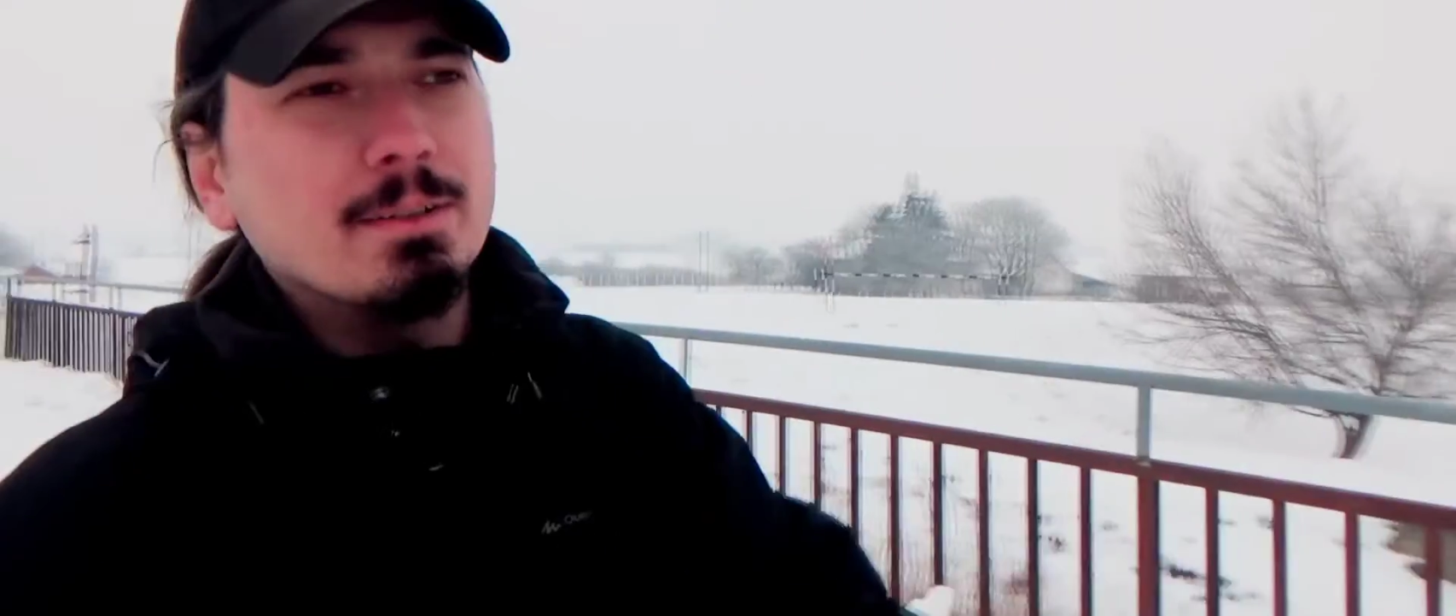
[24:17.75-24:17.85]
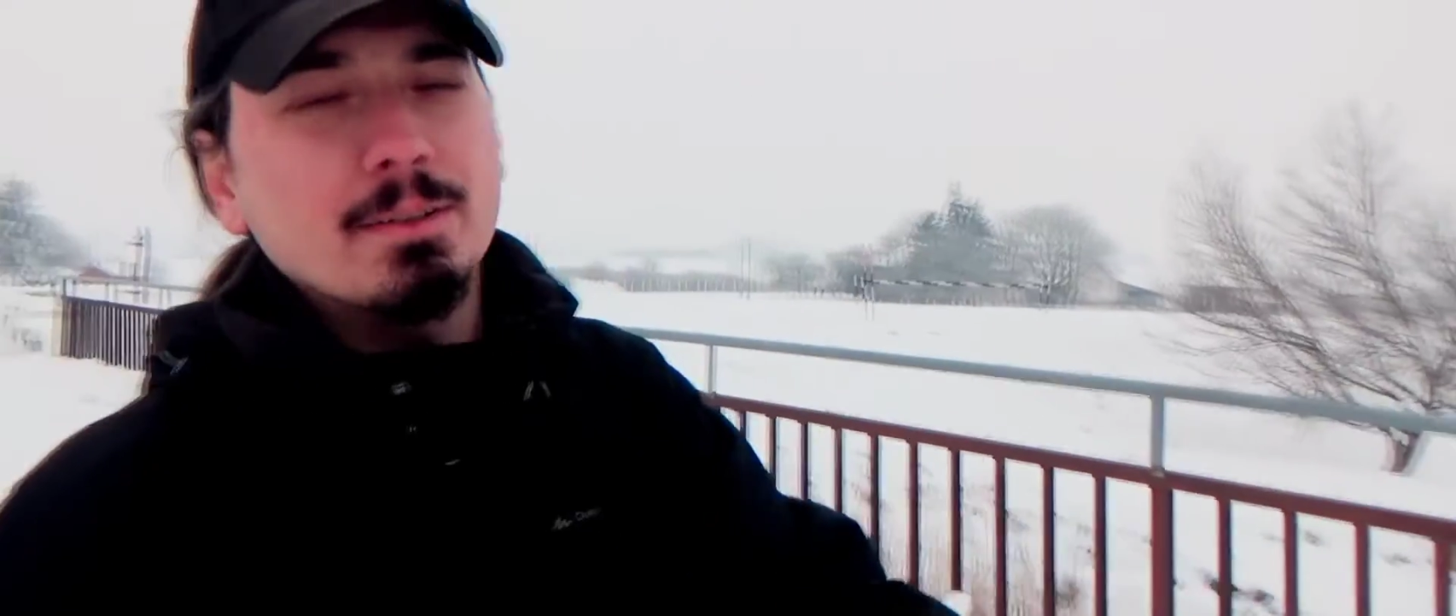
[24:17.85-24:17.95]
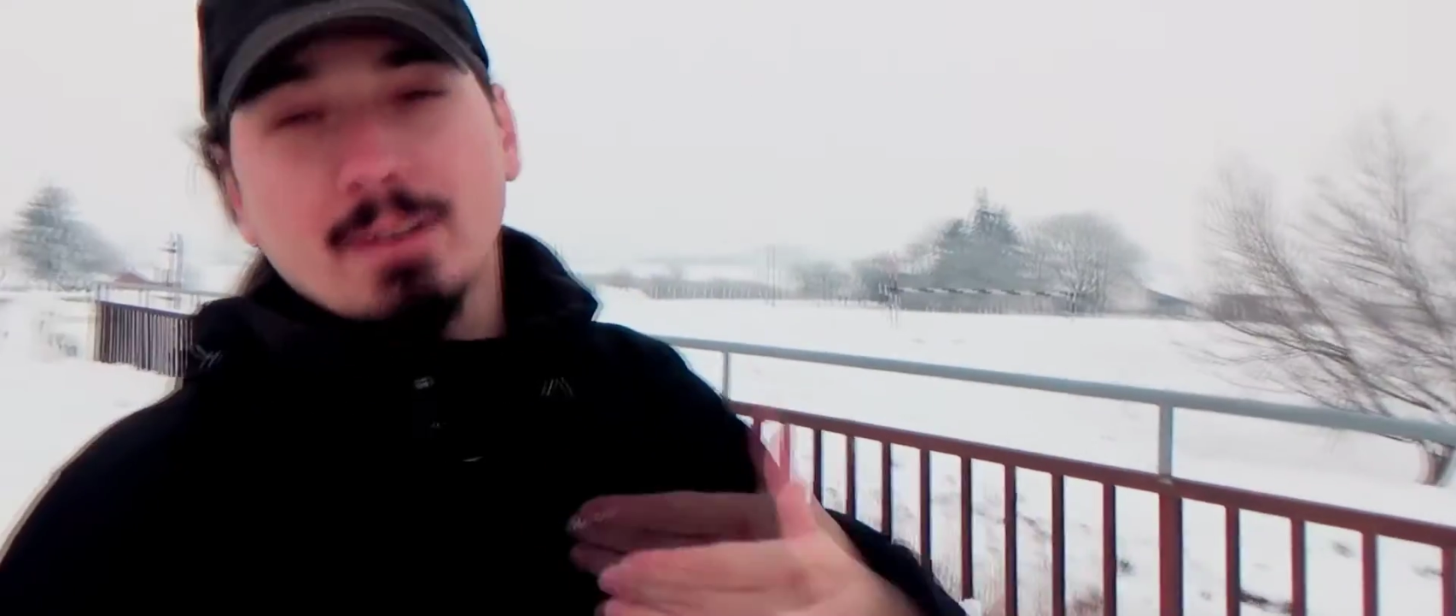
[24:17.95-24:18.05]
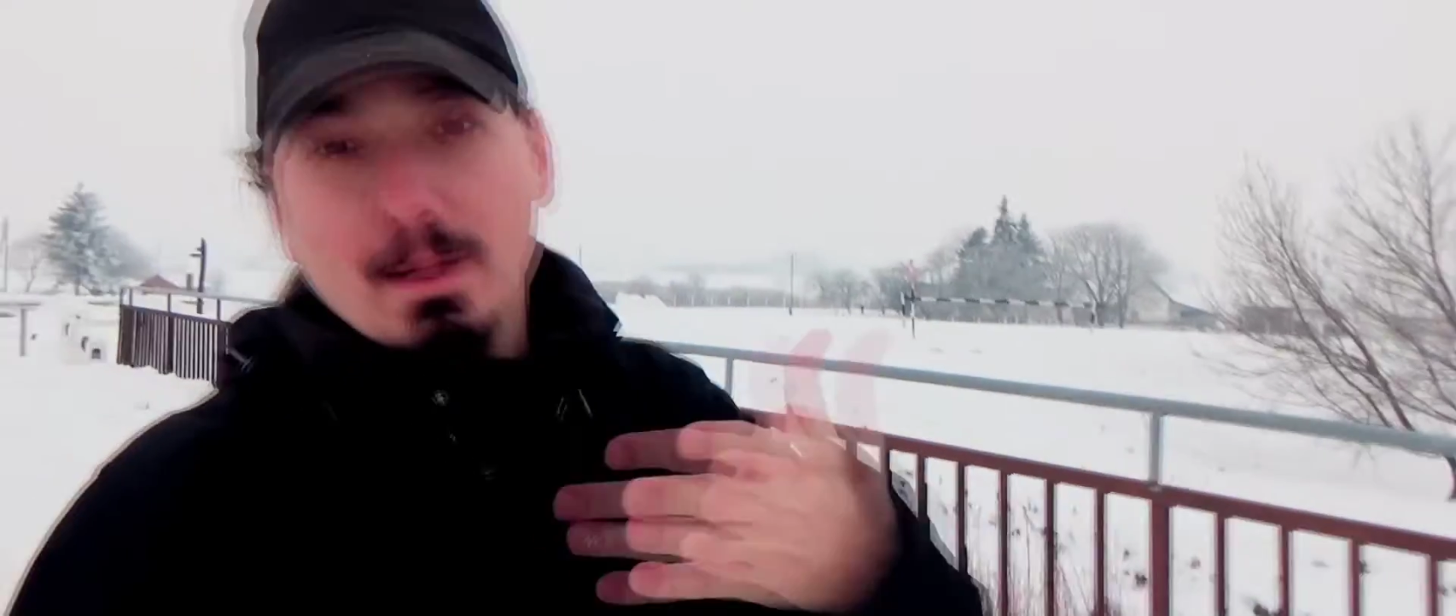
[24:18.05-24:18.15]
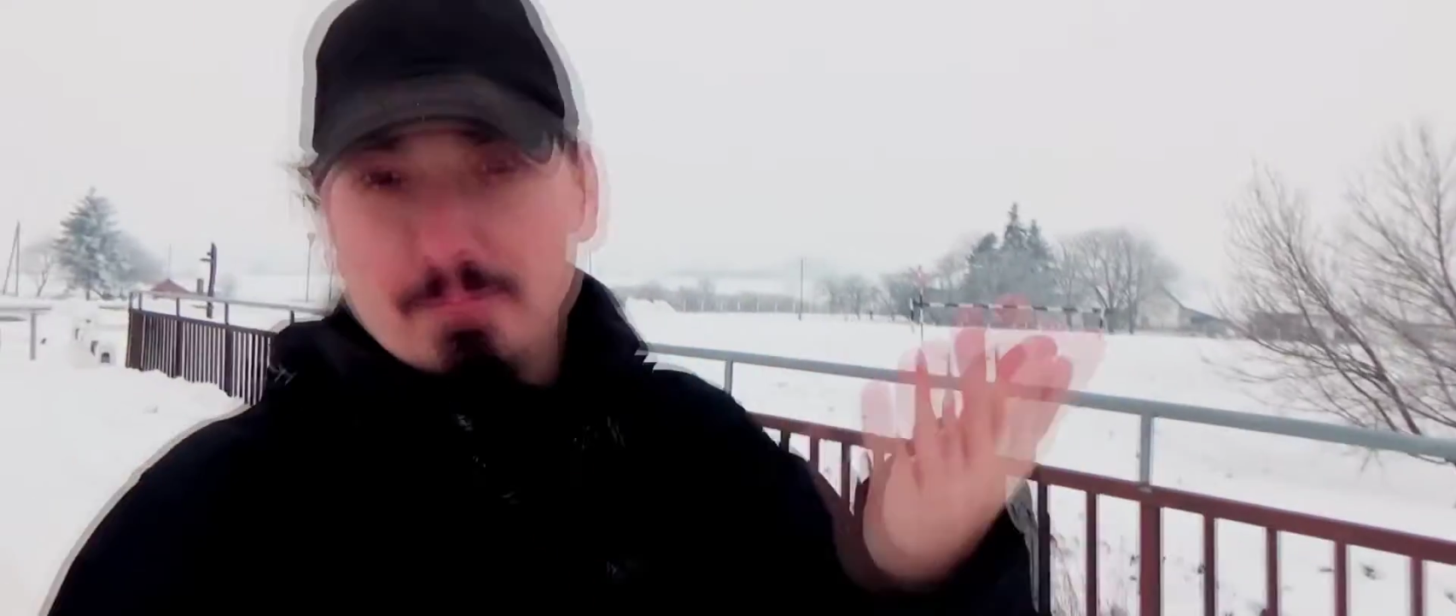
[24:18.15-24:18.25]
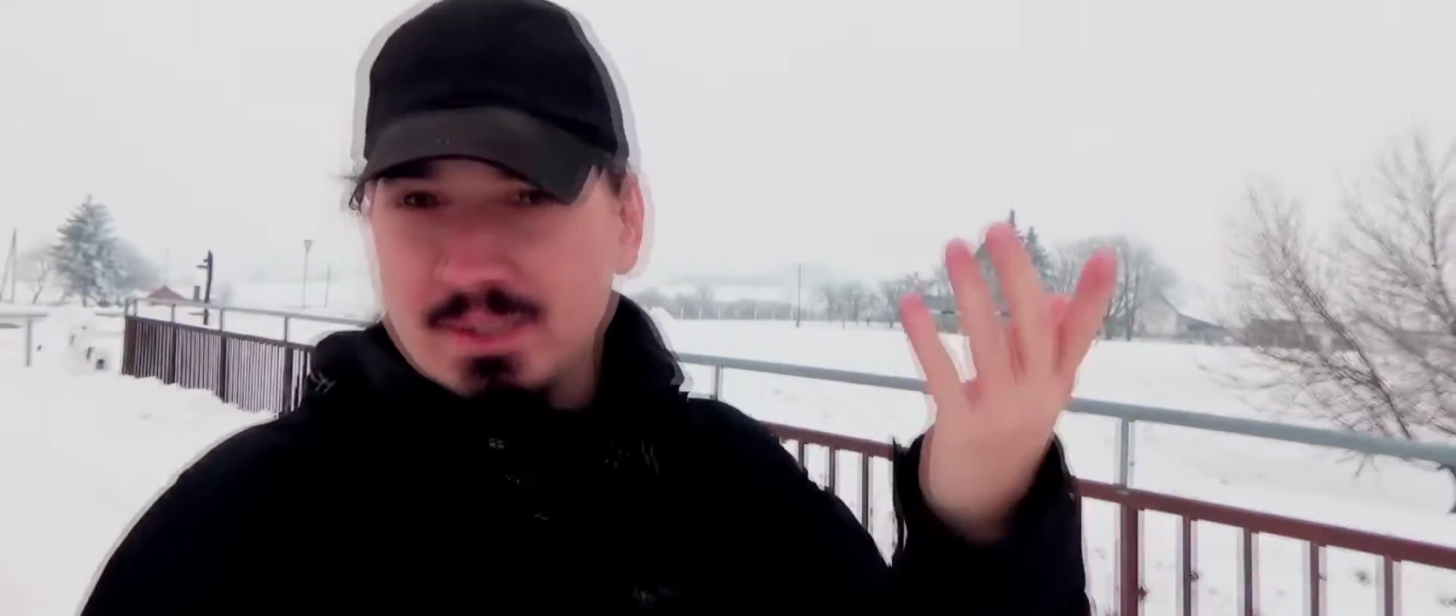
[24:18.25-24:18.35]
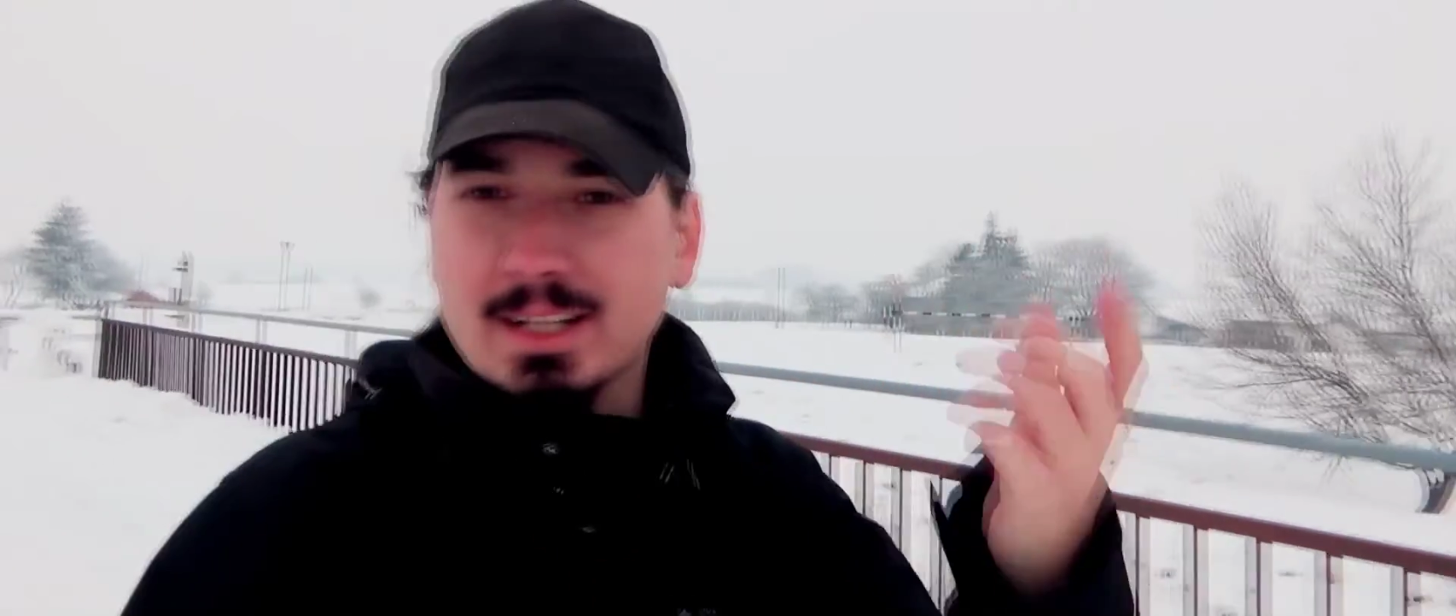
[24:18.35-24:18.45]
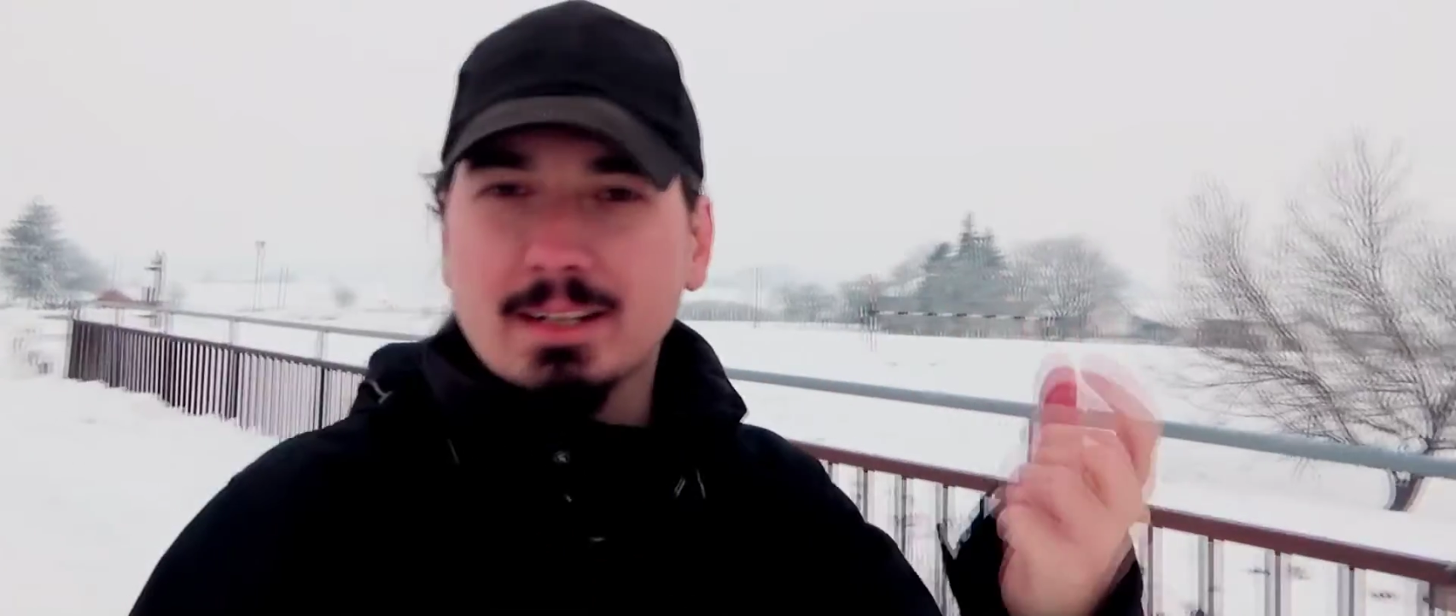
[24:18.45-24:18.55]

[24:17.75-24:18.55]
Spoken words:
or I'm standing